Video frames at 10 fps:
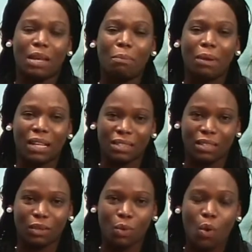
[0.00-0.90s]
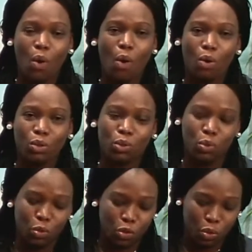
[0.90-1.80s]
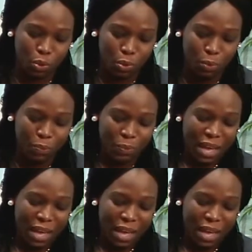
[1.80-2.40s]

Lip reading: a blessing unto you.